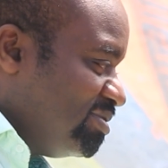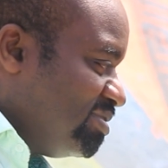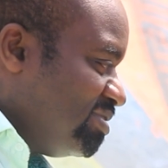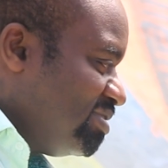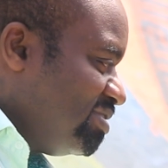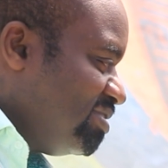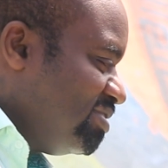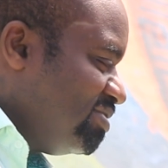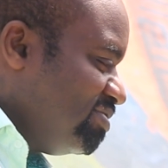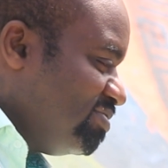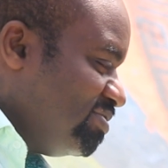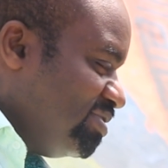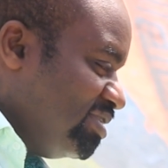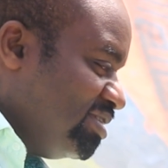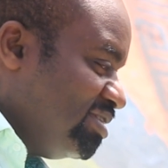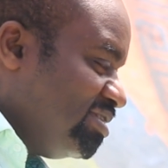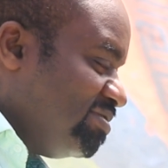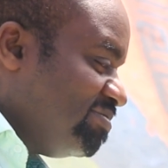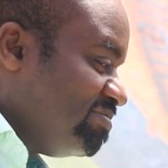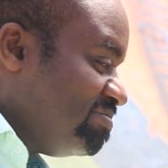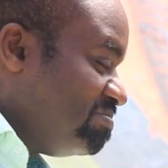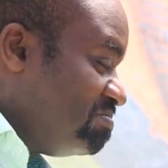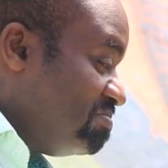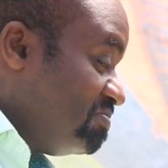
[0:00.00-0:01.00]
Because you
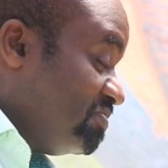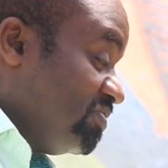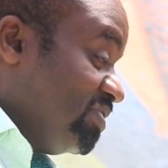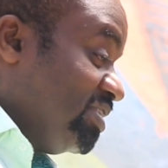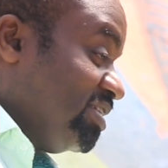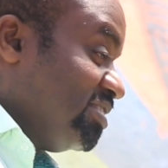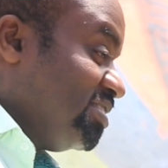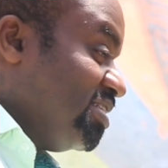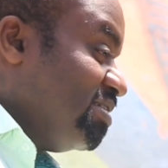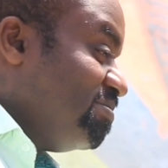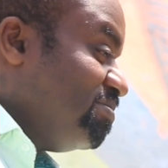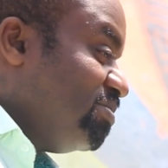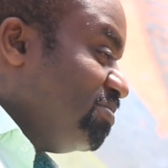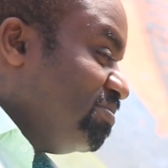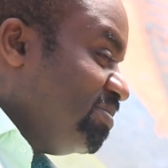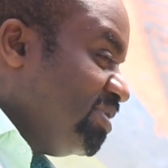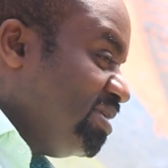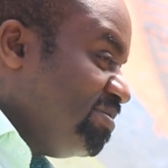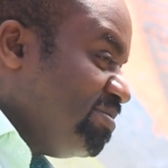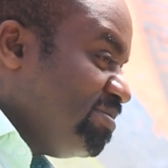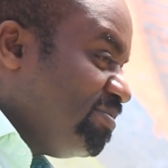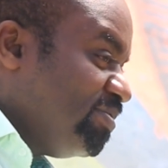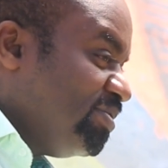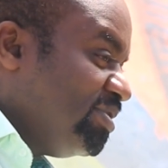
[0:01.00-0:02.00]
didn't. For example,
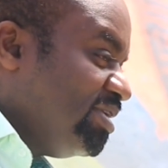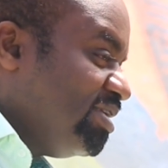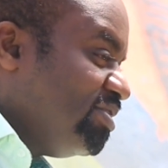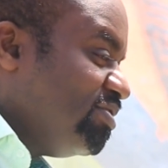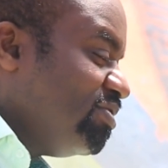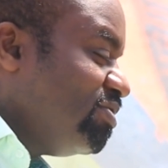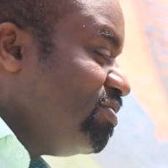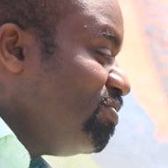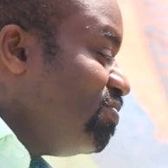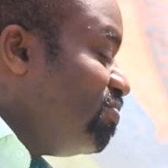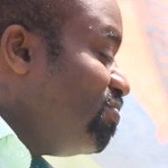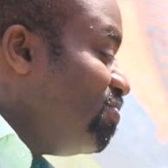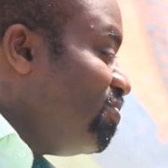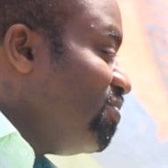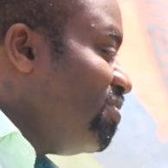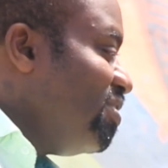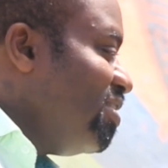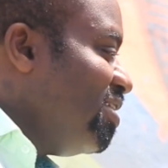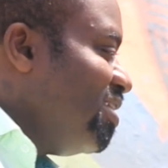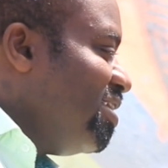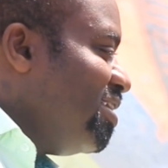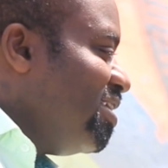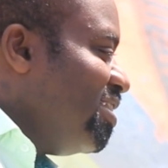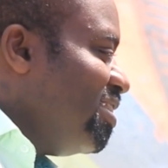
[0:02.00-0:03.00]
many people did not know
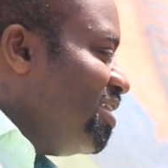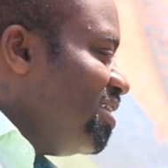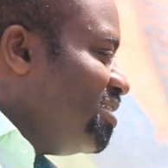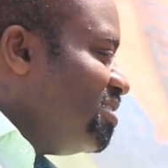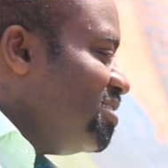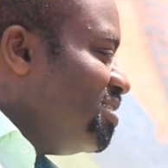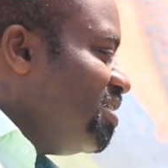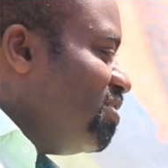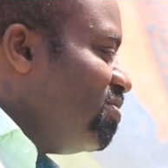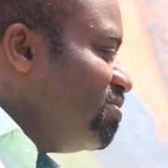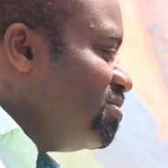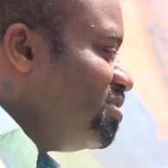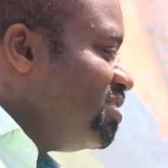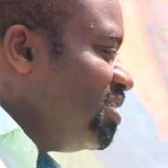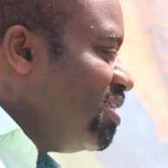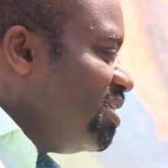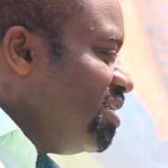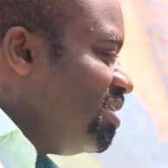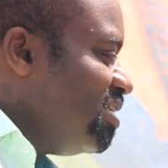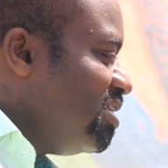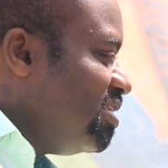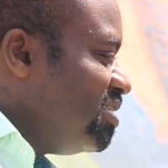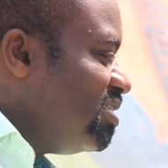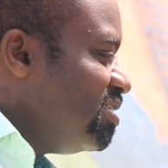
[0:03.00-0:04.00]
that in a
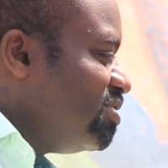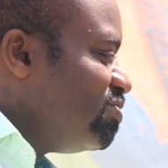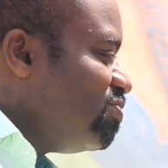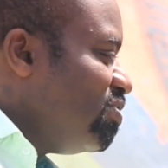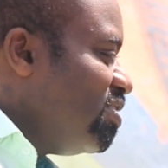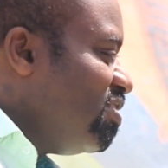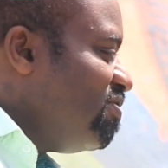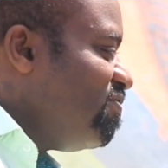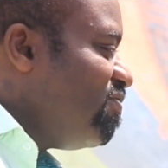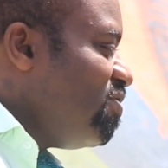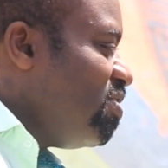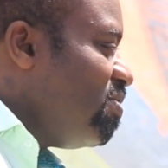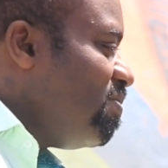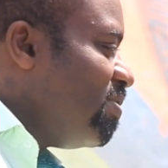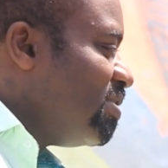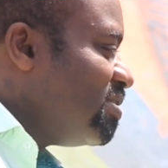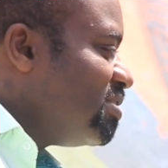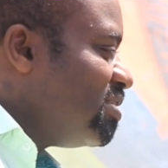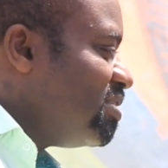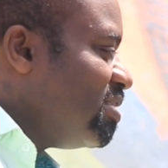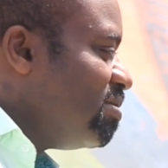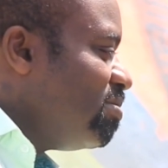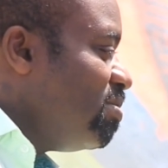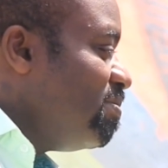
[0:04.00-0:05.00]
hotel, it is 24
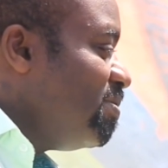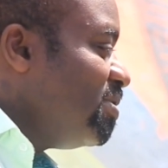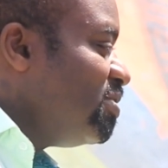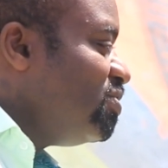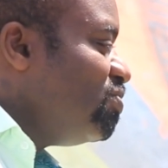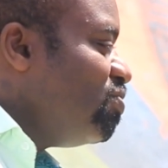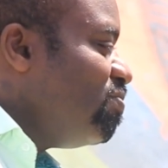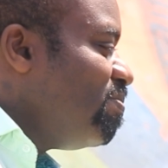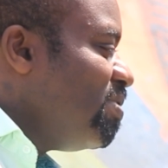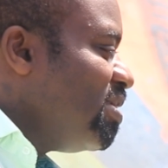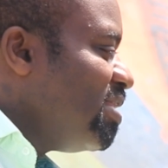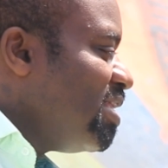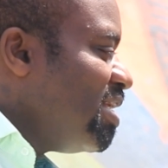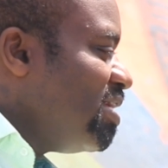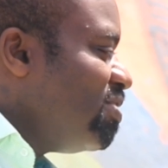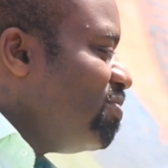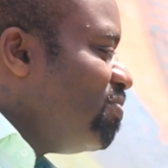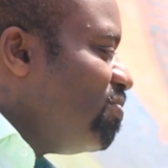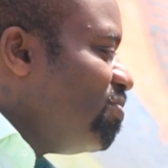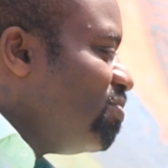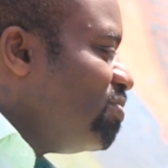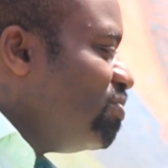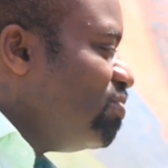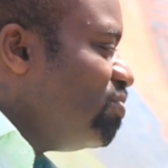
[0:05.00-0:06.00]
hours. The moment you open
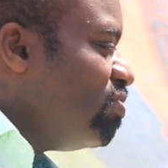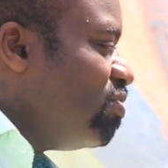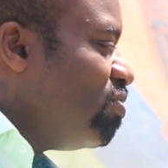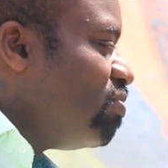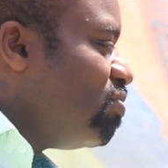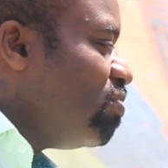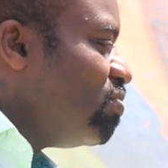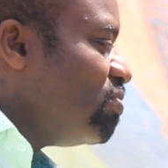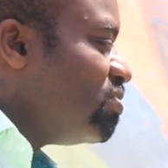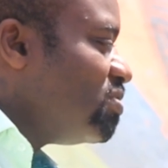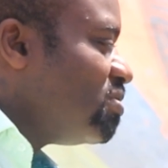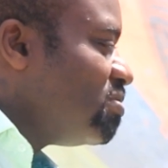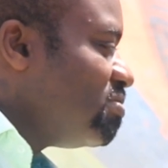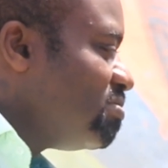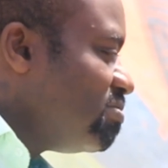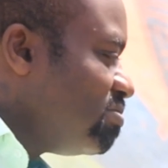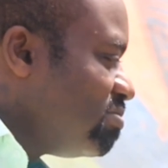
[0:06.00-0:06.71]
that door, you don't close.